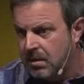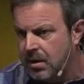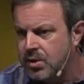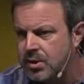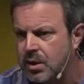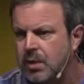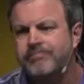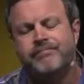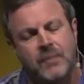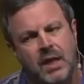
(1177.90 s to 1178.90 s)
Are you sure?
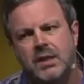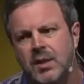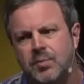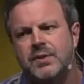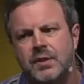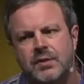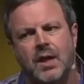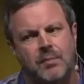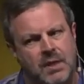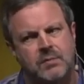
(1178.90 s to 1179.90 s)
98% of the
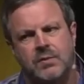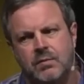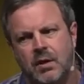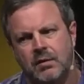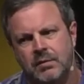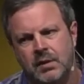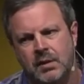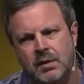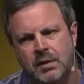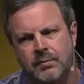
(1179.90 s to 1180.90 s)
time, that's what's wrong.
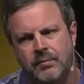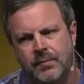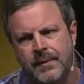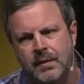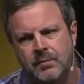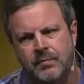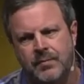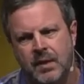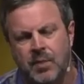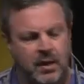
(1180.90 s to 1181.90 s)

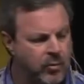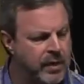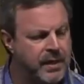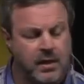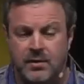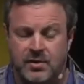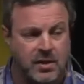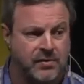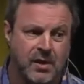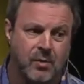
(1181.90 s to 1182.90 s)
And by the way, that other
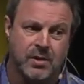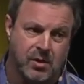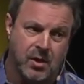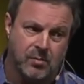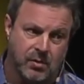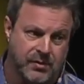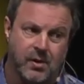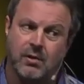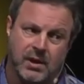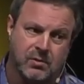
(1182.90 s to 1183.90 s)
stuff's not returnable.
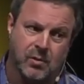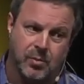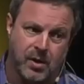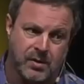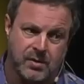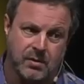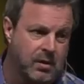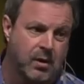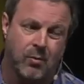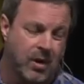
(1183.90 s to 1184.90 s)
It's all electrical parts, so
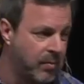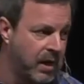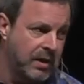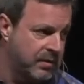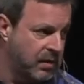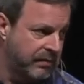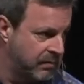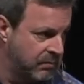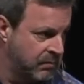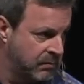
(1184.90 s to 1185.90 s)
you don't want to buy that stuff.
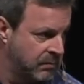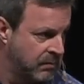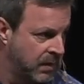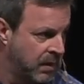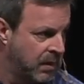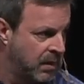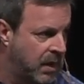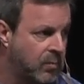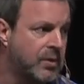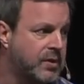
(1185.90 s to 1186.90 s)

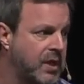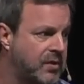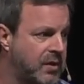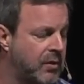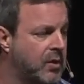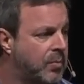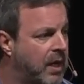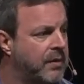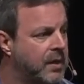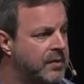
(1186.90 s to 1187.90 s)
And worst case scenario, you
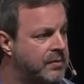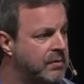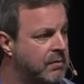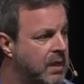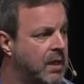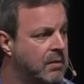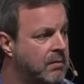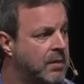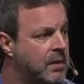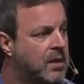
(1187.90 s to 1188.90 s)
buy this
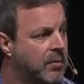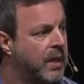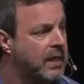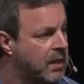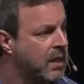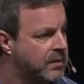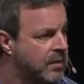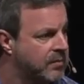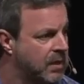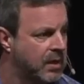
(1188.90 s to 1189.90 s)
and then come back and get
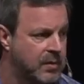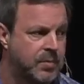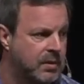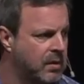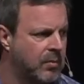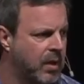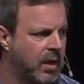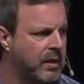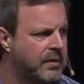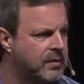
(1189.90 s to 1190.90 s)
something else, but don't
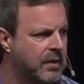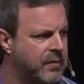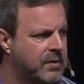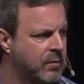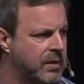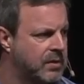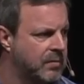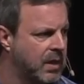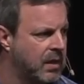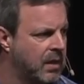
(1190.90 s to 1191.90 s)
buy all that stuff. It's a waste
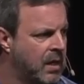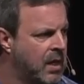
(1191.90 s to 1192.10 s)
of money.